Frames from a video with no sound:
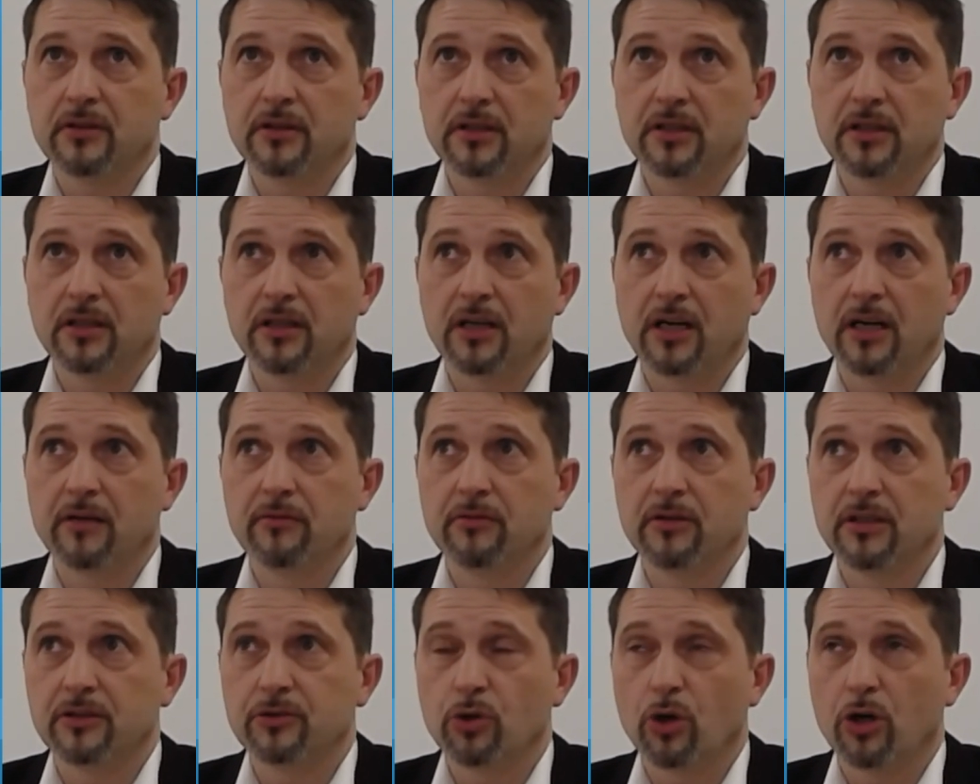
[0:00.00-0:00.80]
Uh, I
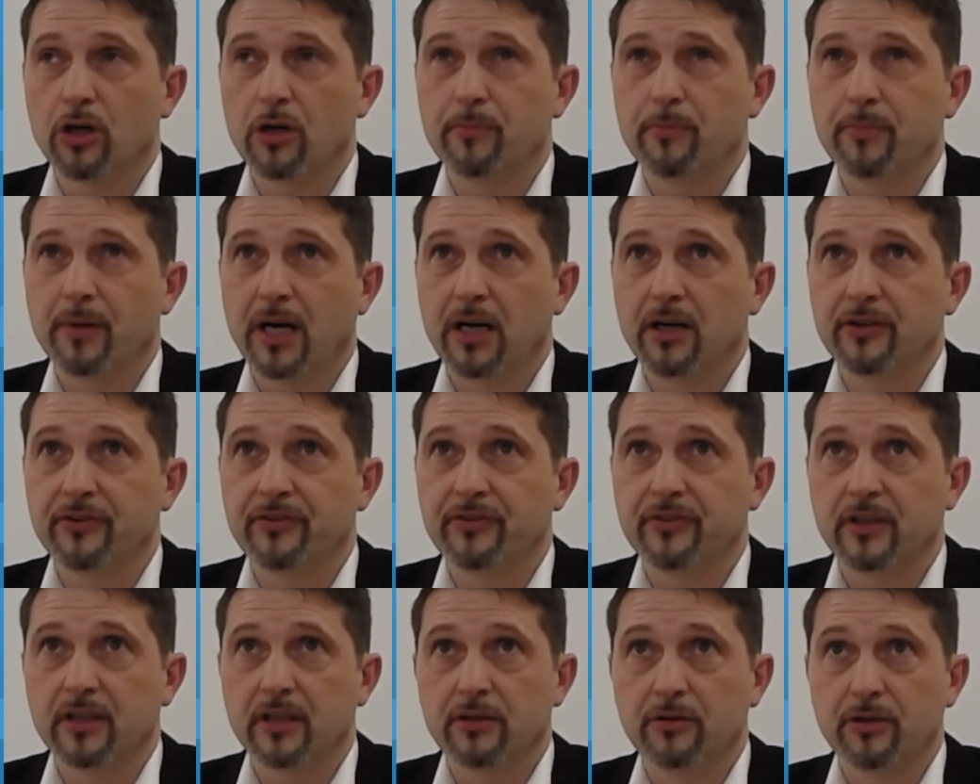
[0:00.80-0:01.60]
will talk
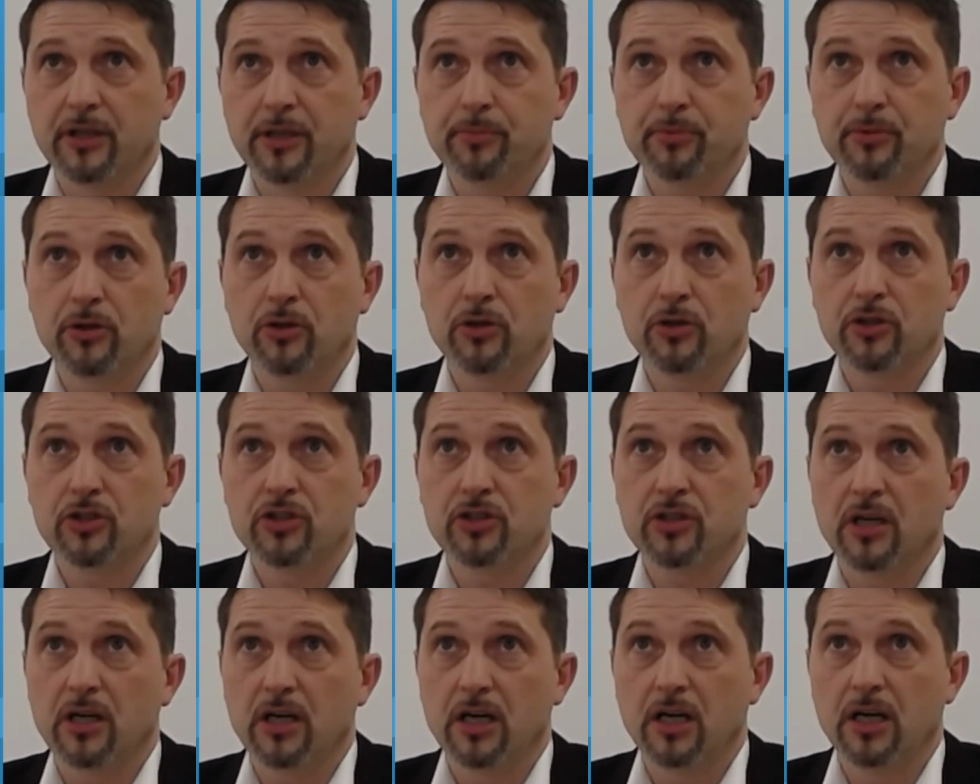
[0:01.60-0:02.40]
about the
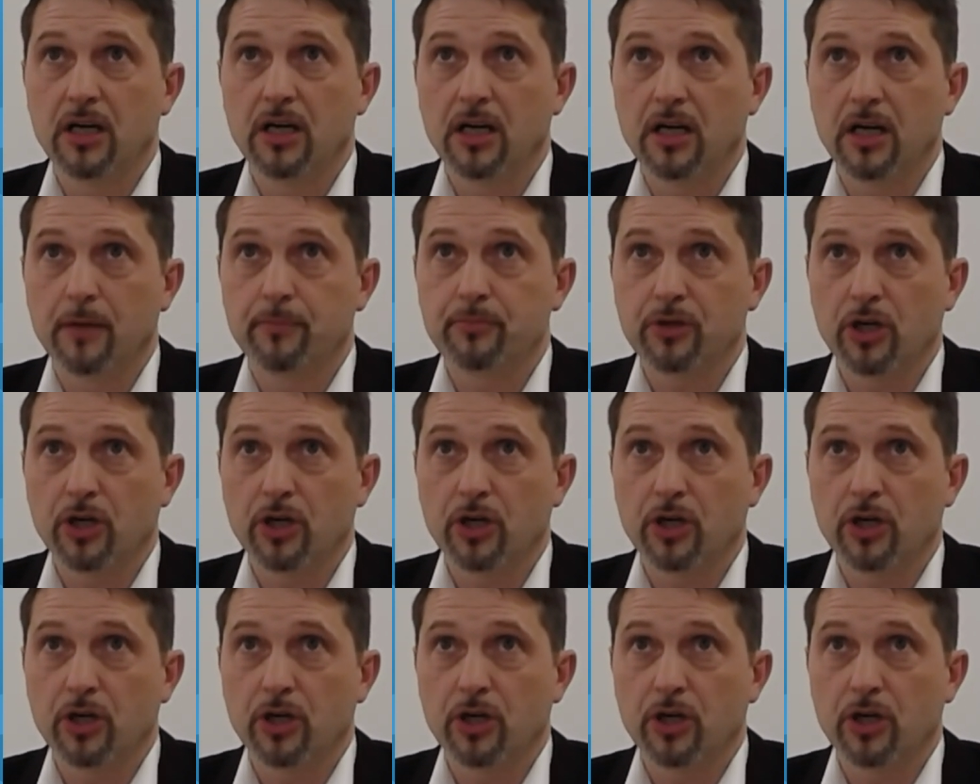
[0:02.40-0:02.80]
reProd uh,